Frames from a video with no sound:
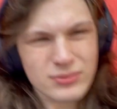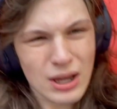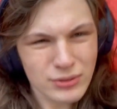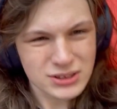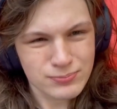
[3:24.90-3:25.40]
that
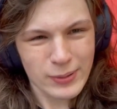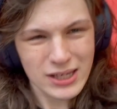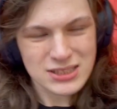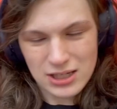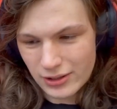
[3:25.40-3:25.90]
was
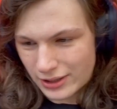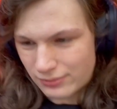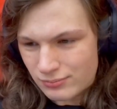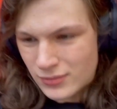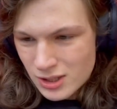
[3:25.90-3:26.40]
basically
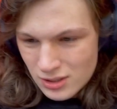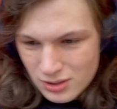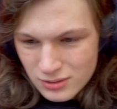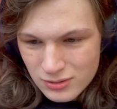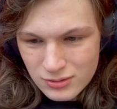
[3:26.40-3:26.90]

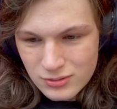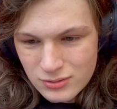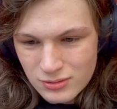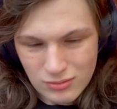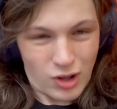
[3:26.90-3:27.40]

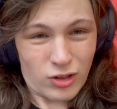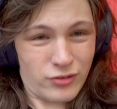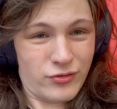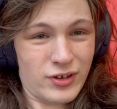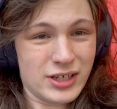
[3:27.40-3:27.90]
all of
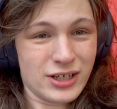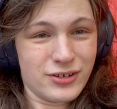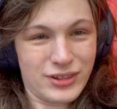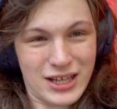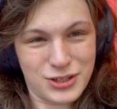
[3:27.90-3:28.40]
the video.
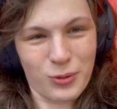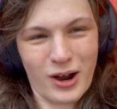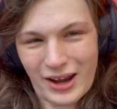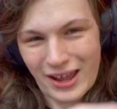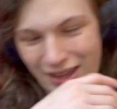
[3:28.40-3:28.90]
That's
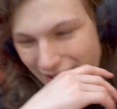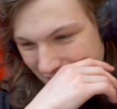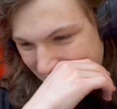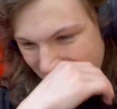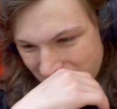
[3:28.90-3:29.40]
why I
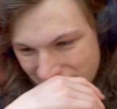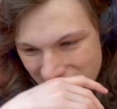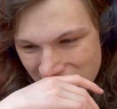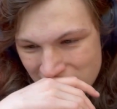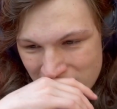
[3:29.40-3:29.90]

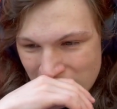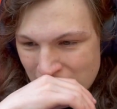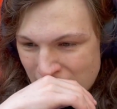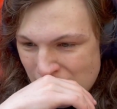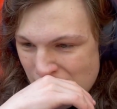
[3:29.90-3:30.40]

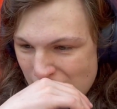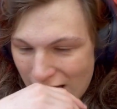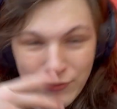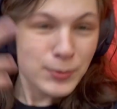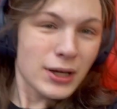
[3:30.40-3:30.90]

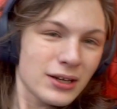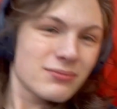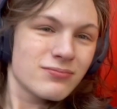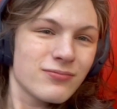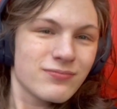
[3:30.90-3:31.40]
haven't been
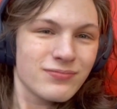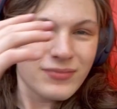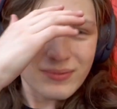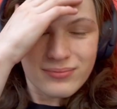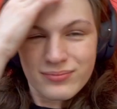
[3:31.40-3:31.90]

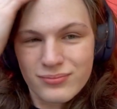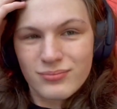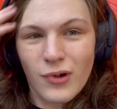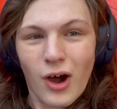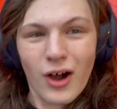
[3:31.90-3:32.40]

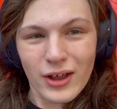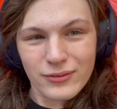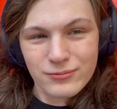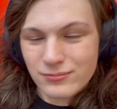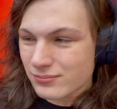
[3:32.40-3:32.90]

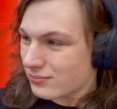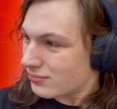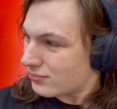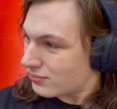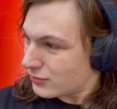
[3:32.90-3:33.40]
on
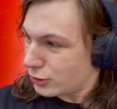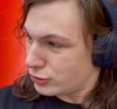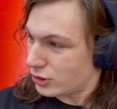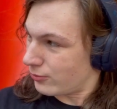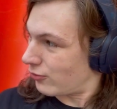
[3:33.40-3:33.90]

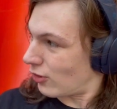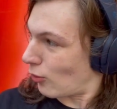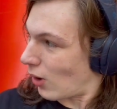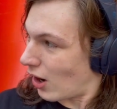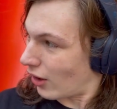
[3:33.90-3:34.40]
YouTube for a
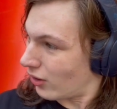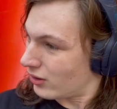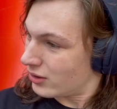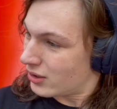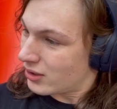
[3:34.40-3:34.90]
while.
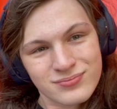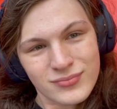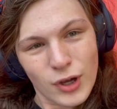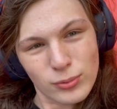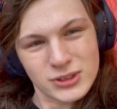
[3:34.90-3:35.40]

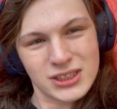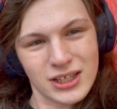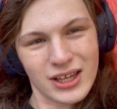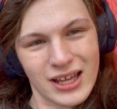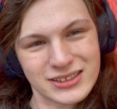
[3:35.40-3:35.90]
Hope to see you
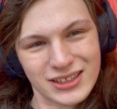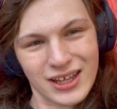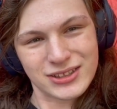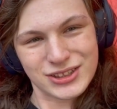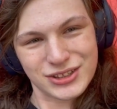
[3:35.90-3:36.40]
guys
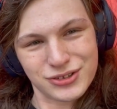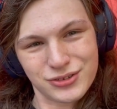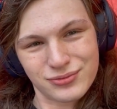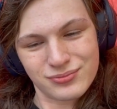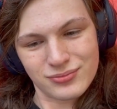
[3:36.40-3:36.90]
again
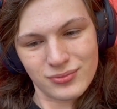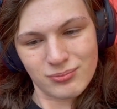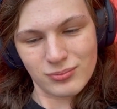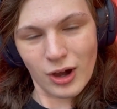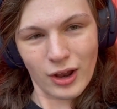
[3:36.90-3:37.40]
soon
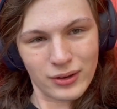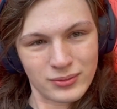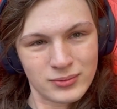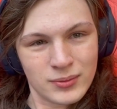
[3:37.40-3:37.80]
on